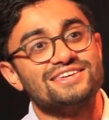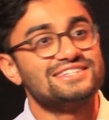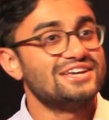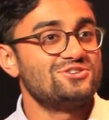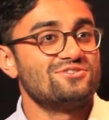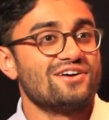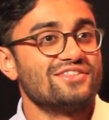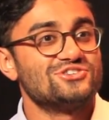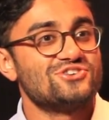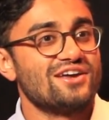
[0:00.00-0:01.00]
Stay tuned
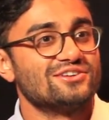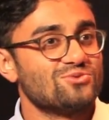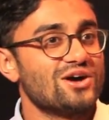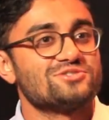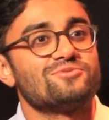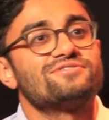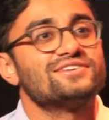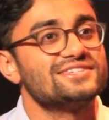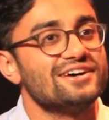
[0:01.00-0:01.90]
on this channel to watch some more fun